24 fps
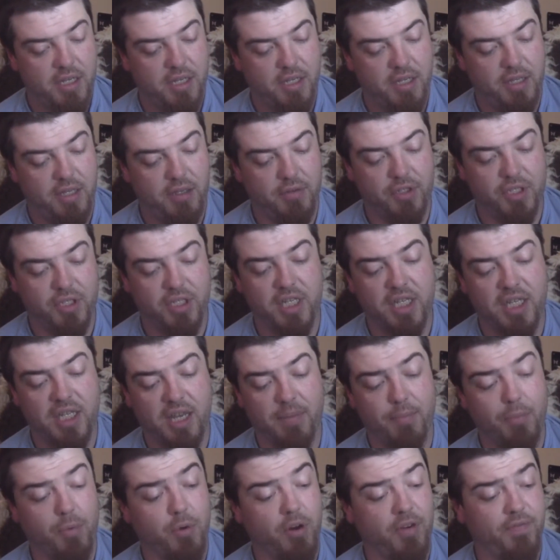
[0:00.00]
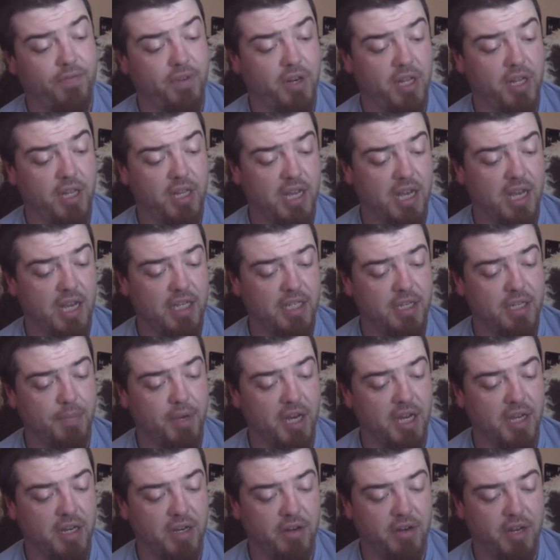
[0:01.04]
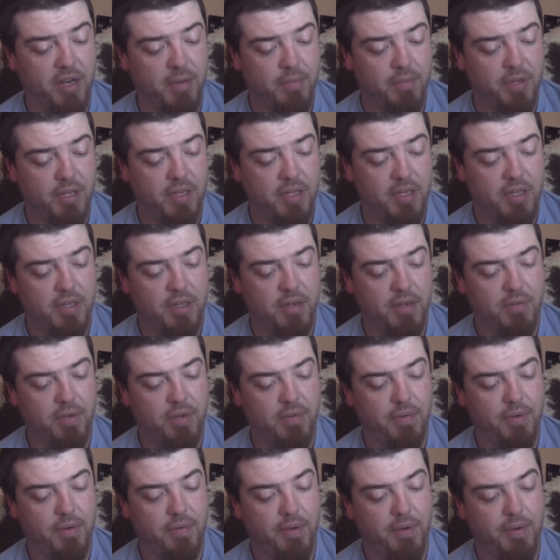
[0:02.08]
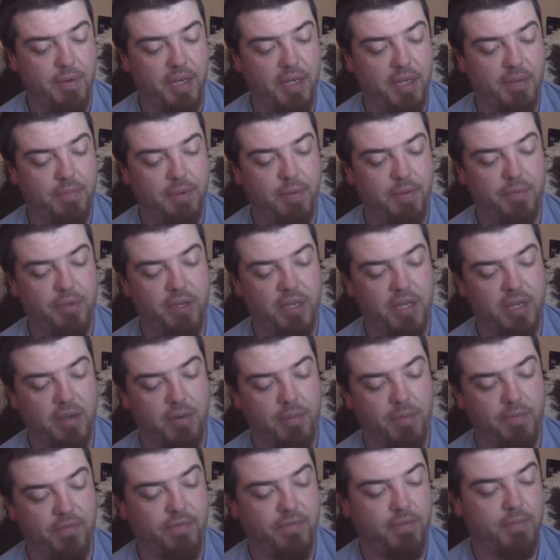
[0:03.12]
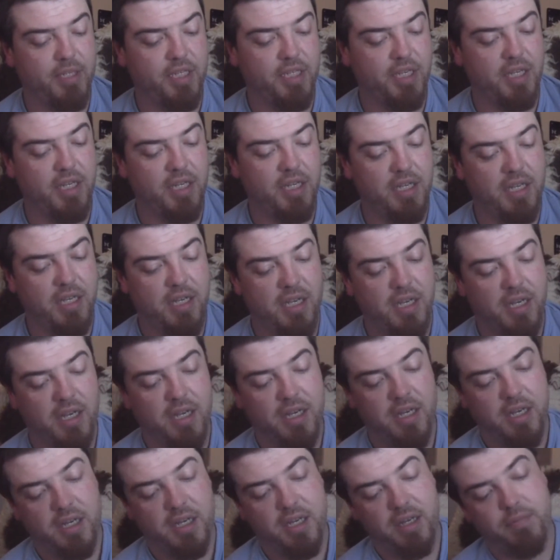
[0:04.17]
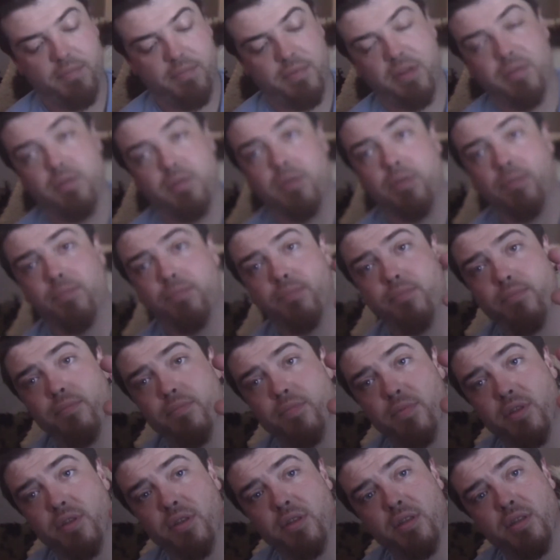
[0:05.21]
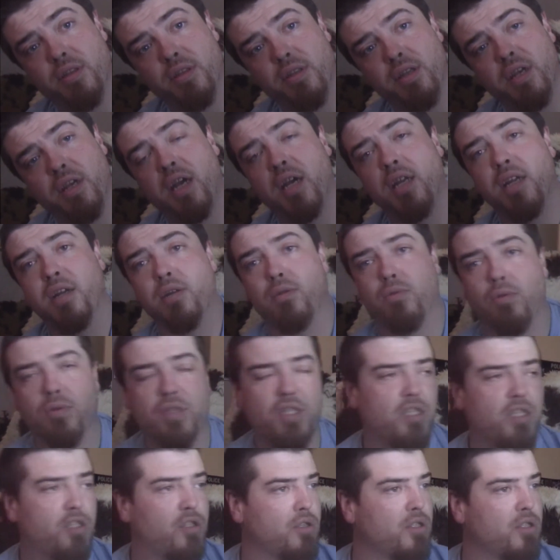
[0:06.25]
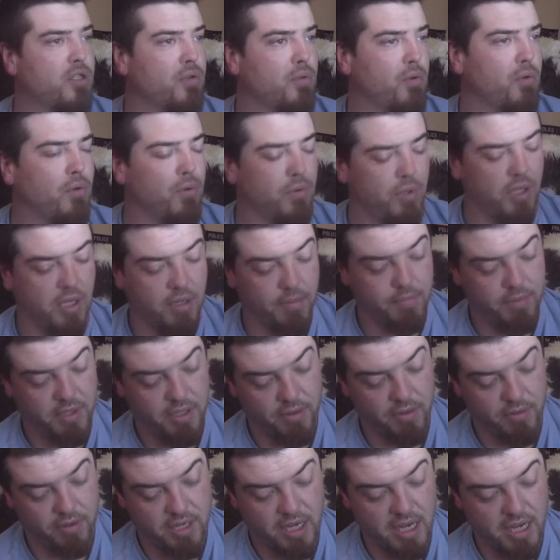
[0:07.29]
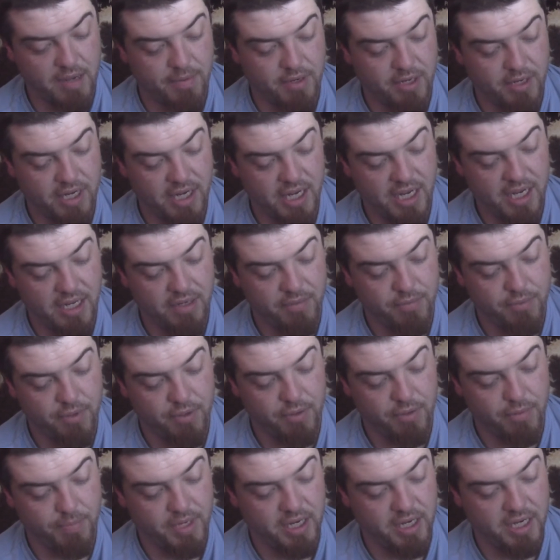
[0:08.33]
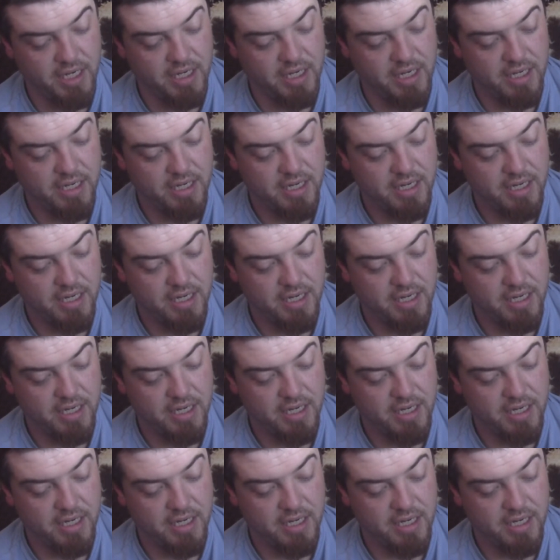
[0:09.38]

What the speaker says: You'll just need to take my word for it, that is a battery wrap. Oh, wait. Now we can get open from this end. Yep, there we go. And it closes as soon as I go hold it up to the camera. And won't open again.